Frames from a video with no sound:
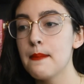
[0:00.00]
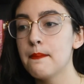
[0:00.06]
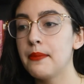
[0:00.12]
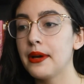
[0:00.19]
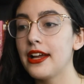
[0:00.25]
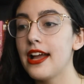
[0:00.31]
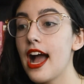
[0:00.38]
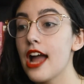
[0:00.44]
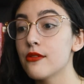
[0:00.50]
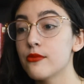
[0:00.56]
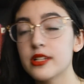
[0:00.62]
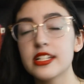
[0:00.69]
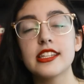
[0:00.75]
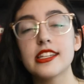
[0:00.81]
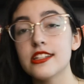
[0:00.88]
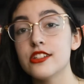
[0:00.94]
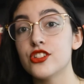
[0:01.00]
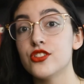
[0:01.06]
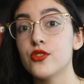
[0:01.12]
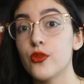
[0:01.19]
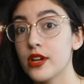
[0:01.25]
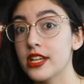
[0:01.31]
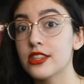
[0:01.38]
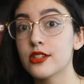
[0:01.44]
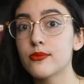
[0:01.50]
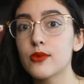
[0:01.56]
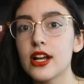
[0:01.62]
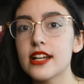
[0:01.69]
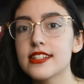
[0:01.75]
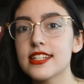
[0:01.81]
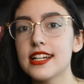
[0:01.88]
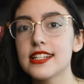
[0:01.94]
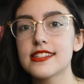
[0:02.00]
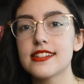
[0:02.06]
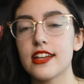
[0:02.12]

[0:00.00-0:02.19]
But I really enjoyed The Bride Test.